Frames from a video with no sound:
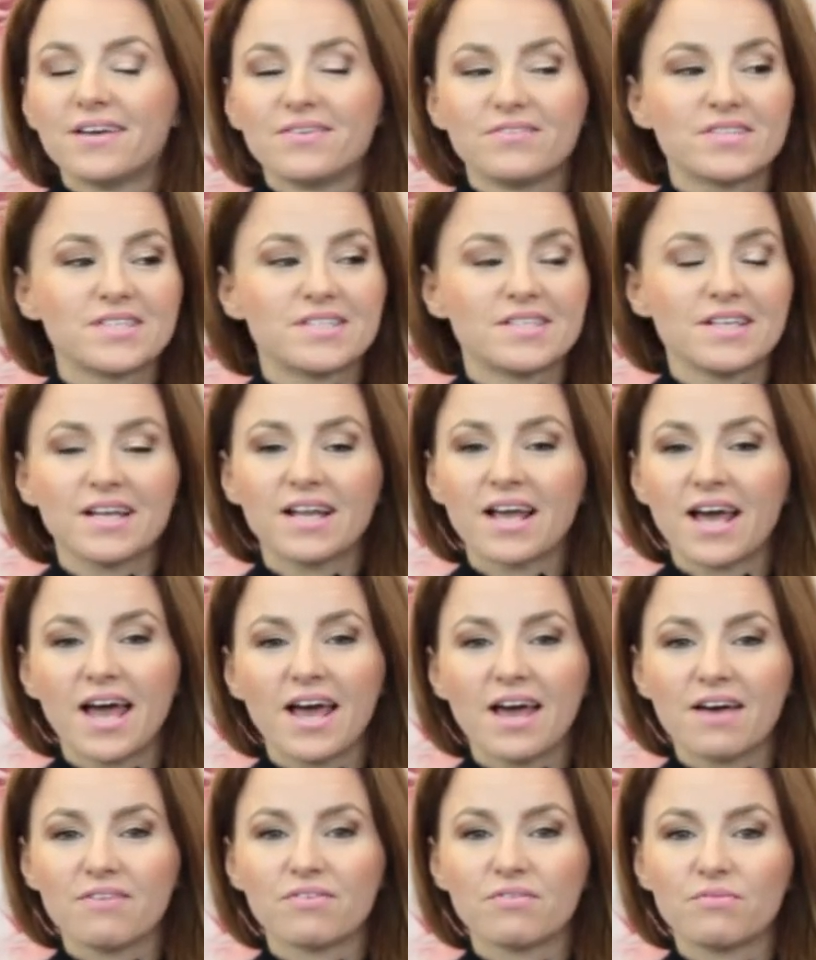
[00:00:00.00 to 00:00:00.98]

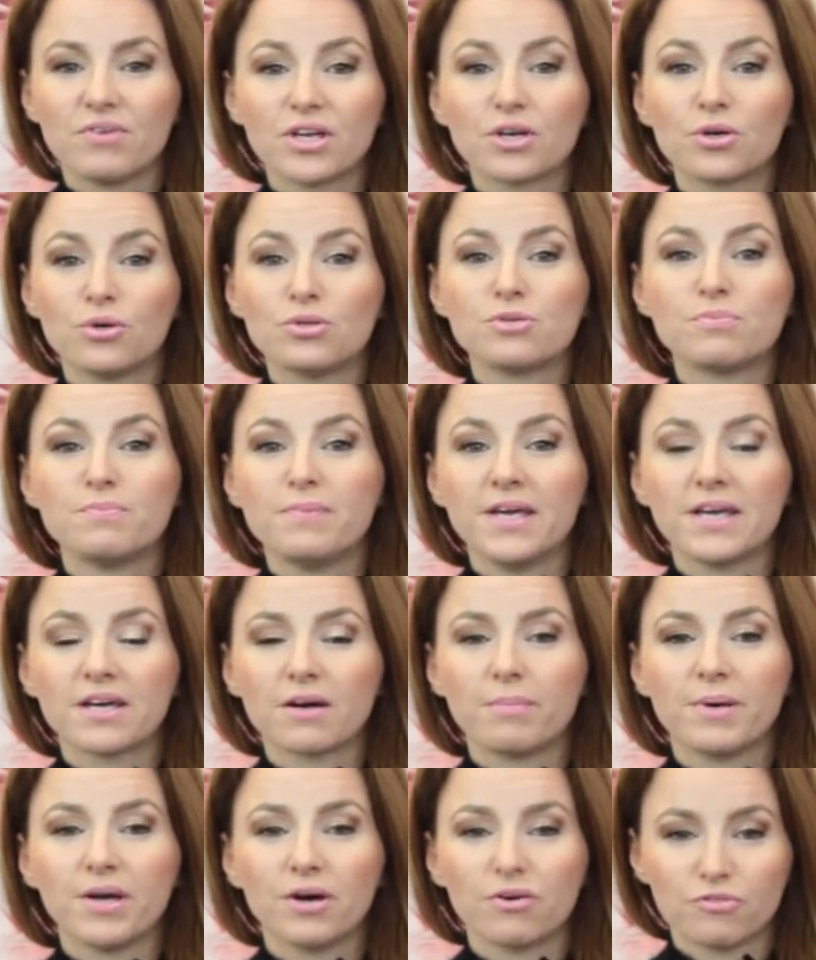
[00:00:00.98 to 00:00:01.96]
we could
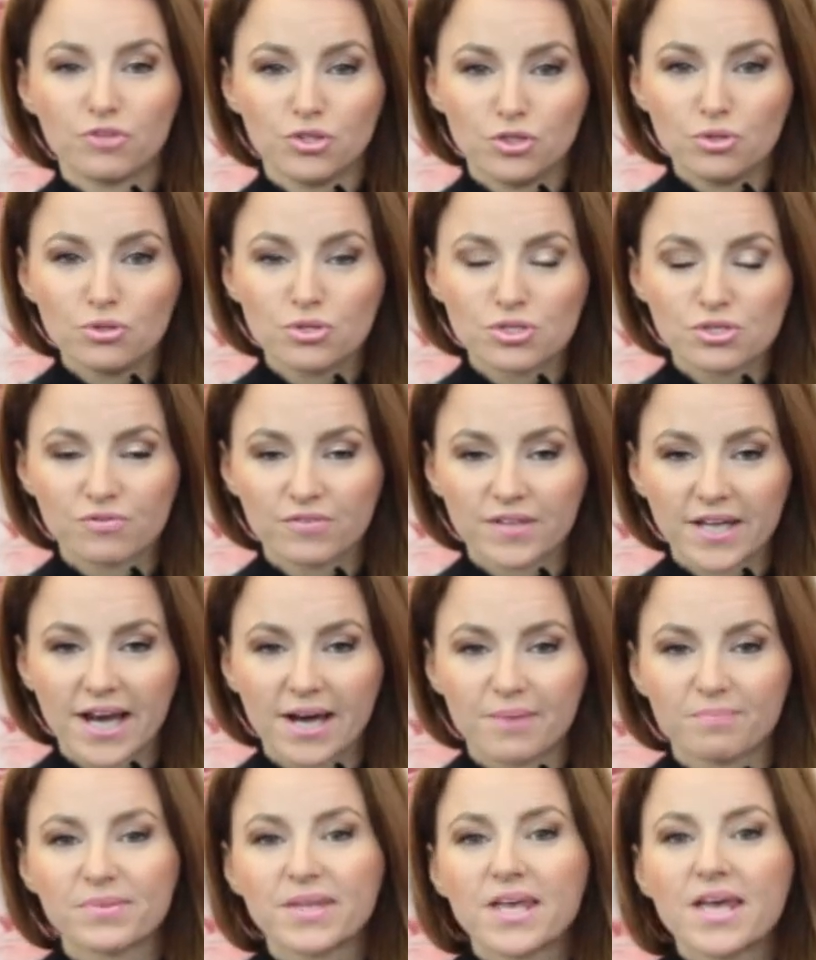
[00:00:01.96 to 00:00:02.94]
make a bit of use of
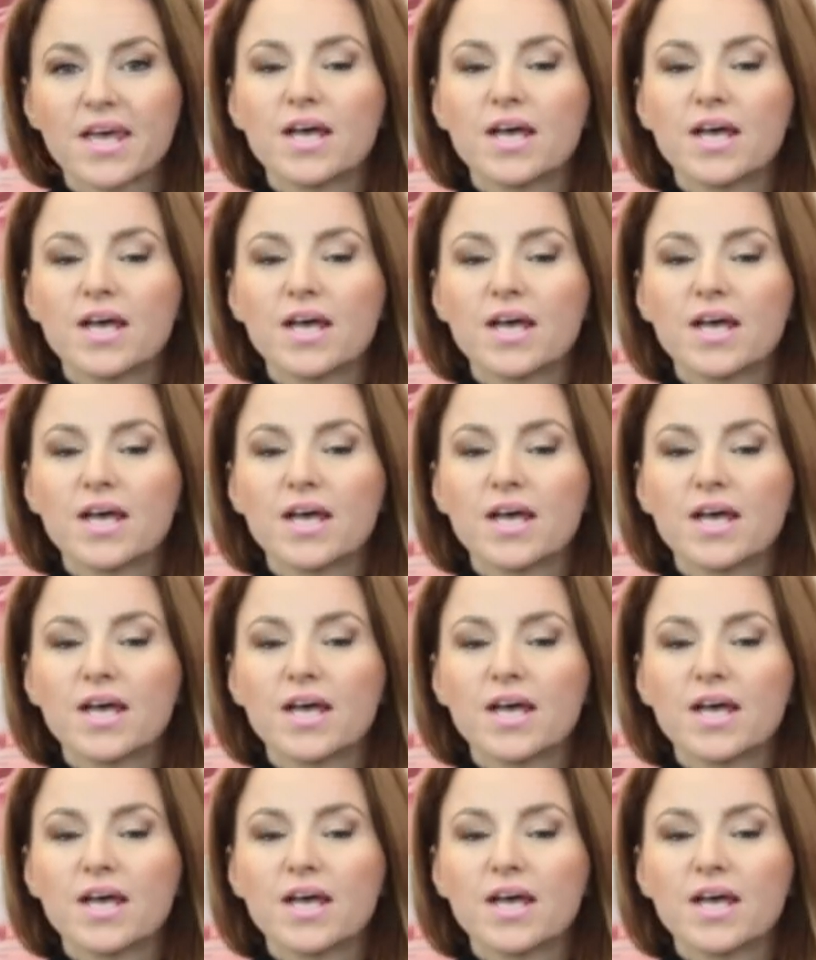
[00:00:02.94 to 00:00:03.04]
that.